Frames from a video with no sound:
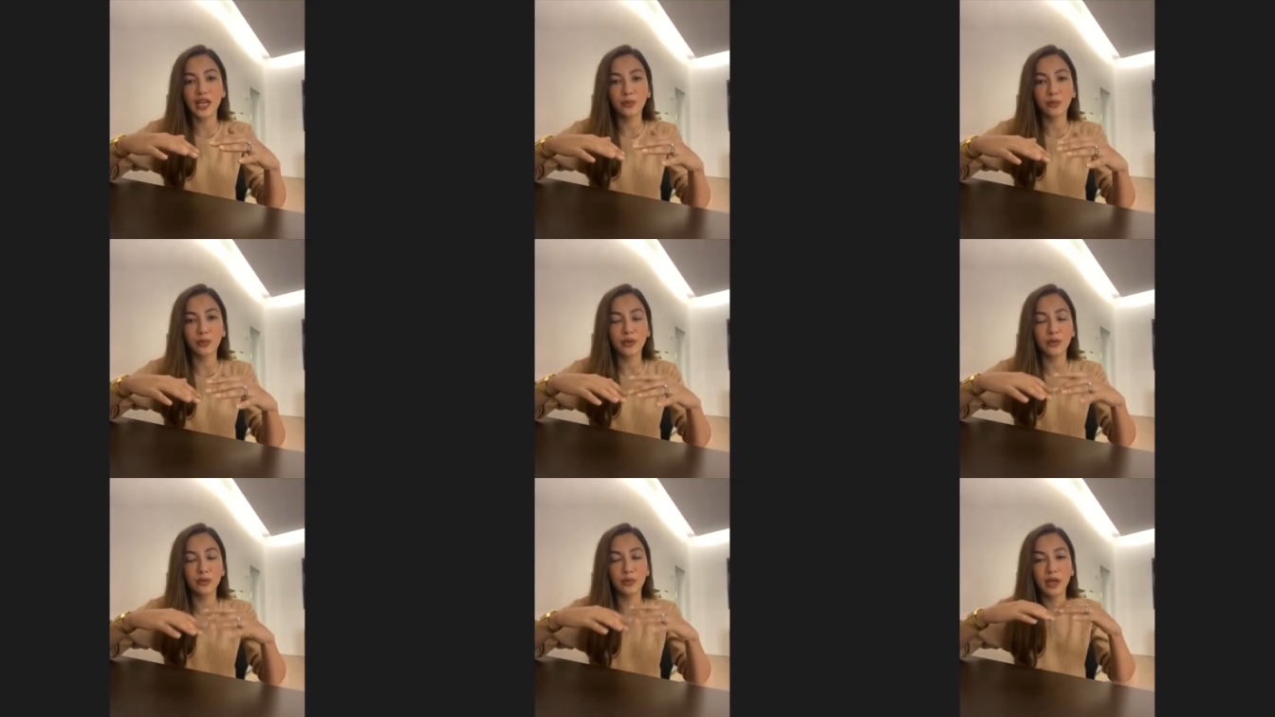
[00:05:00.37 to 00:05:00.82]

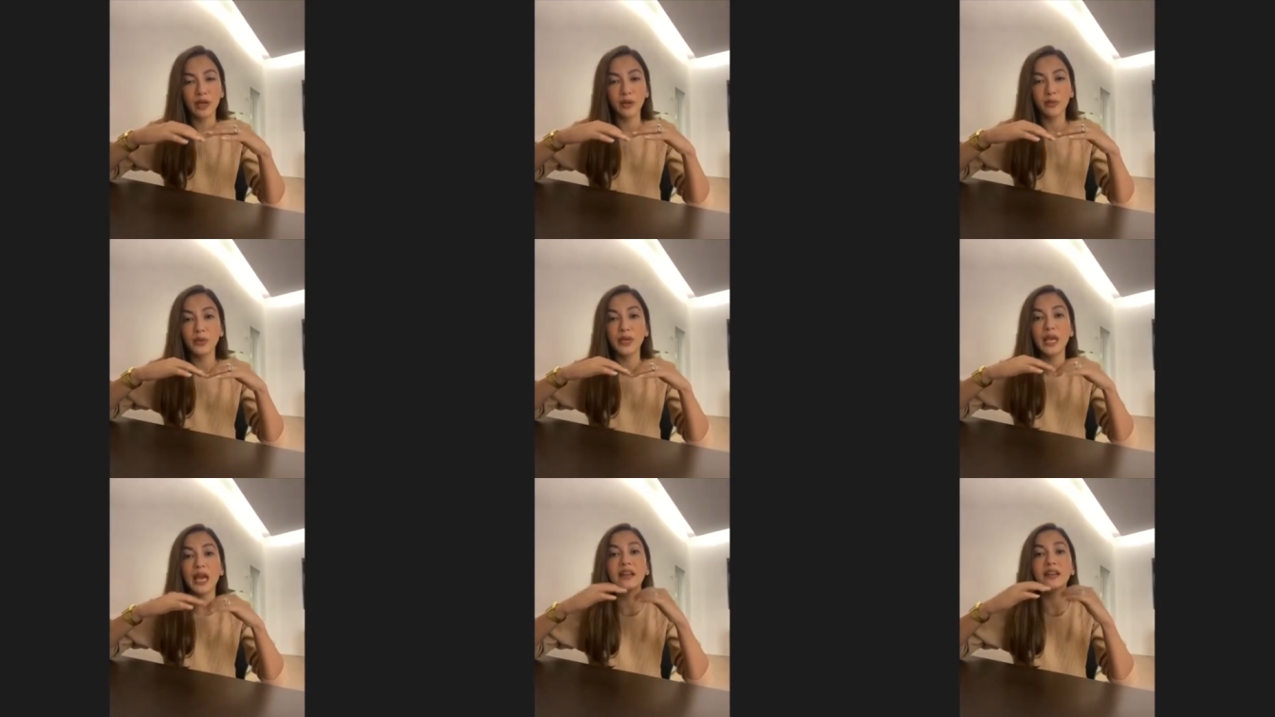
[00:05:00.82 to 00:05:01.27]

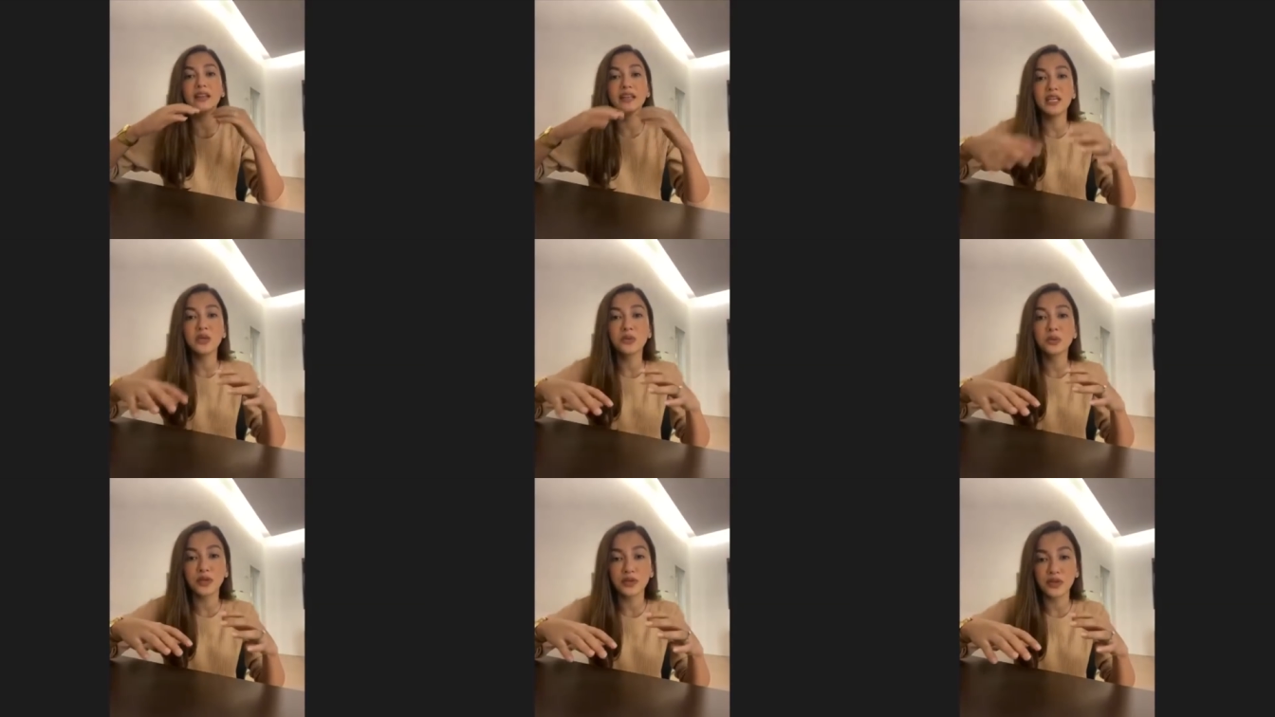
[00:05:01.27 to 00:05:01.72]
We had
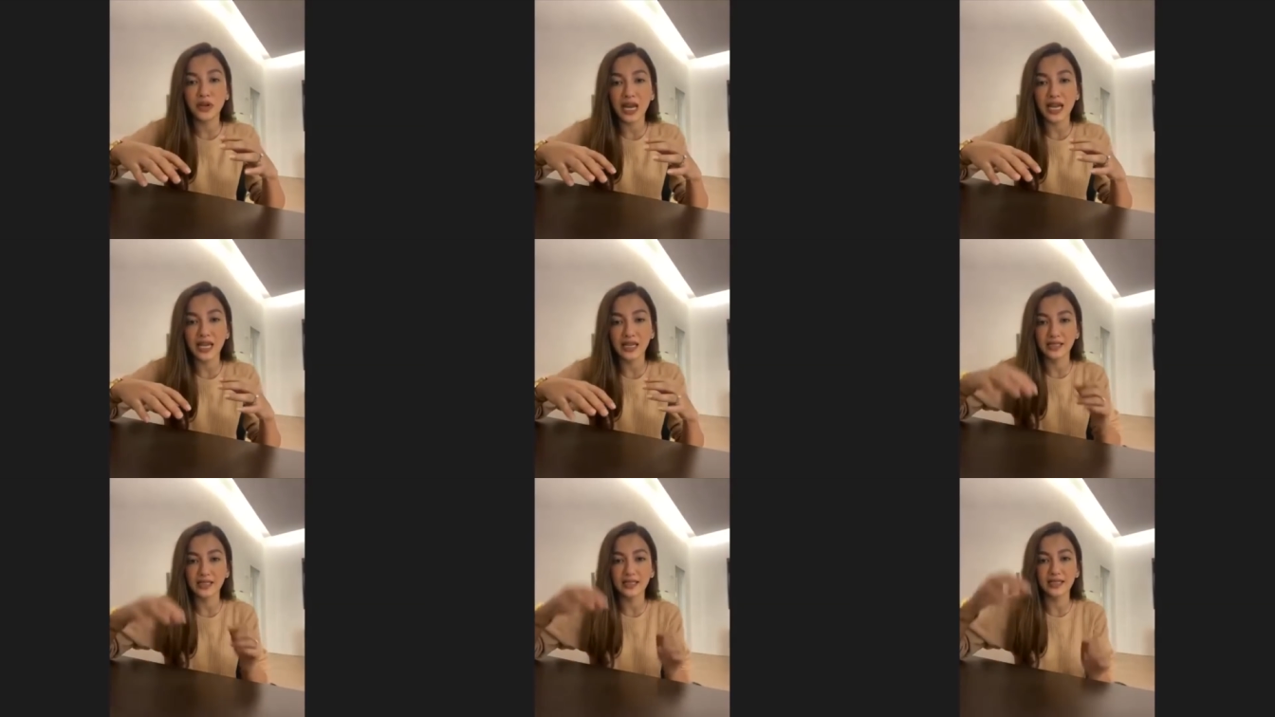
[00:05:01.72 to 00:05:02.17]
equal
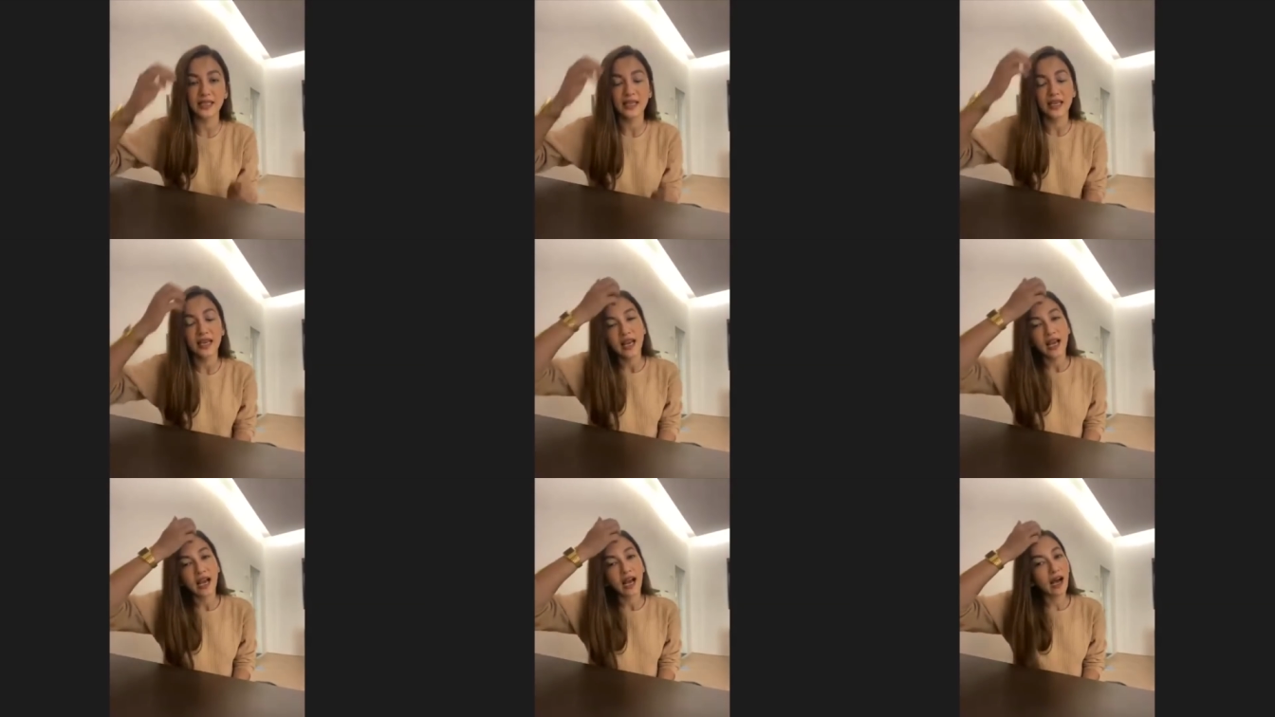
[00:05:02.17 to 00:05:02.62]
rights.
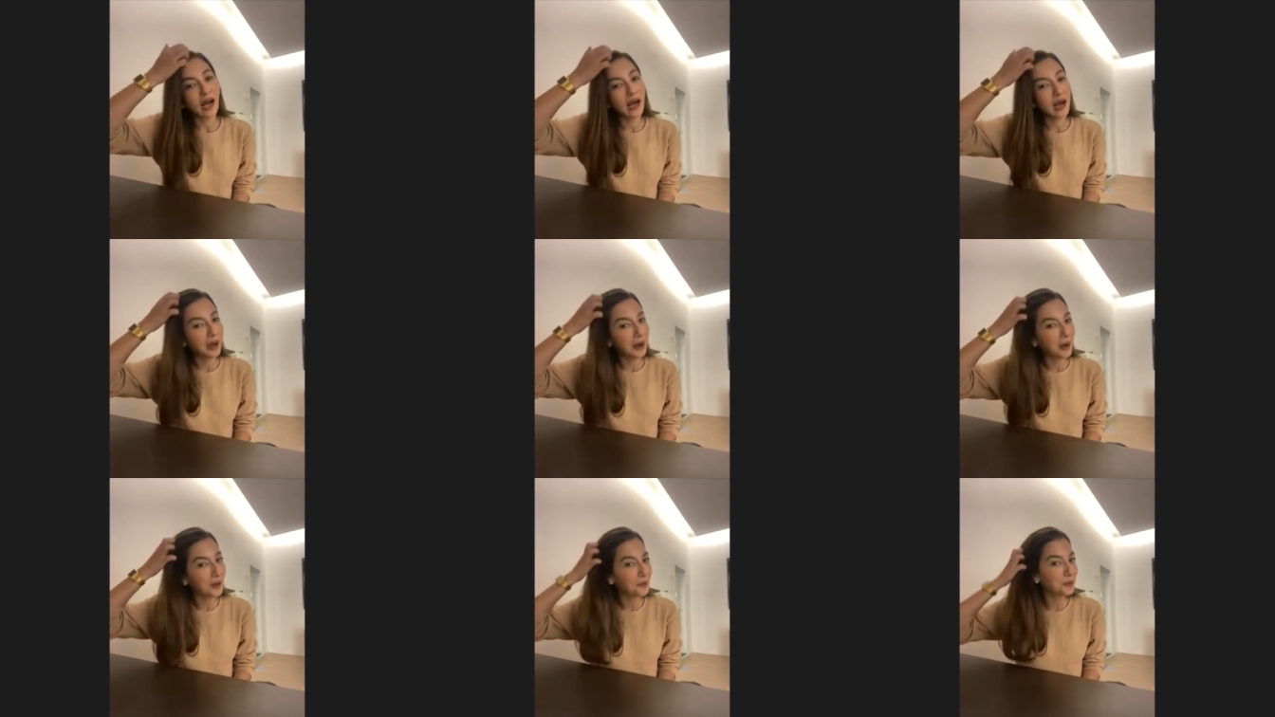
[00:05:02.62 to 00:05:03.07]

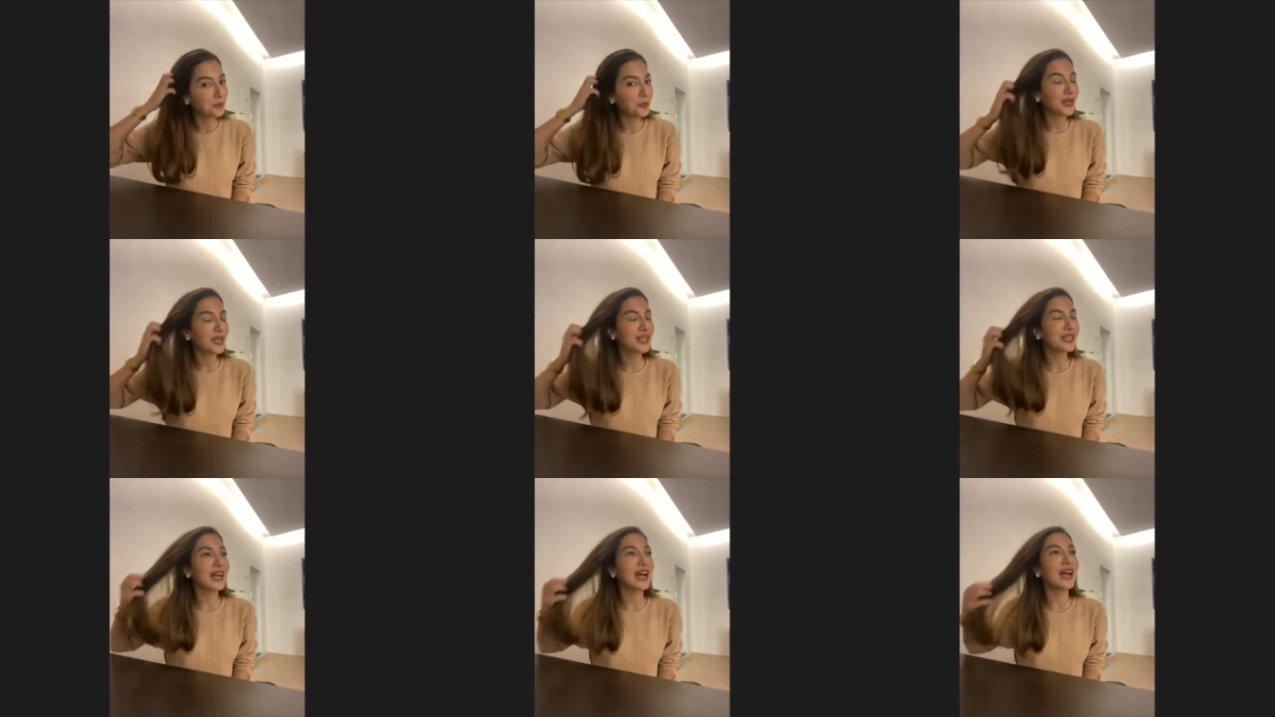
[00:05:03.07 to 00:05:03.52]

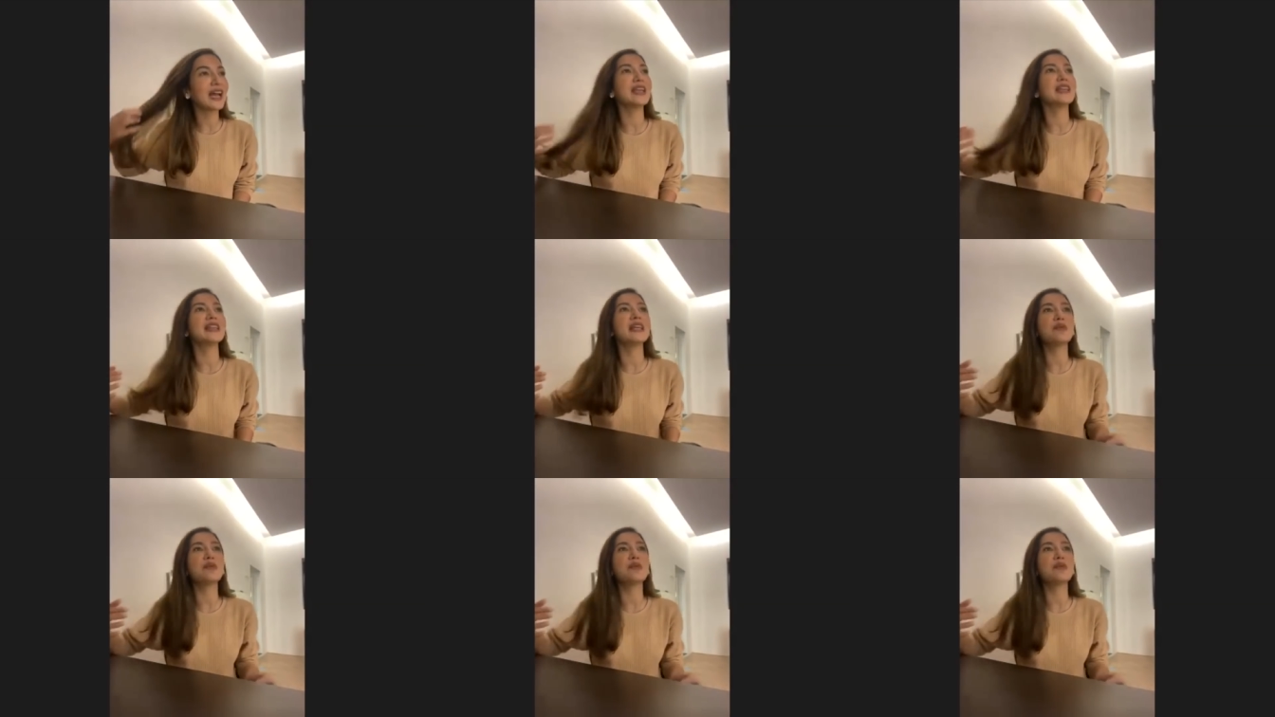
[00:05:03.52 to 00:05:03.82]
But there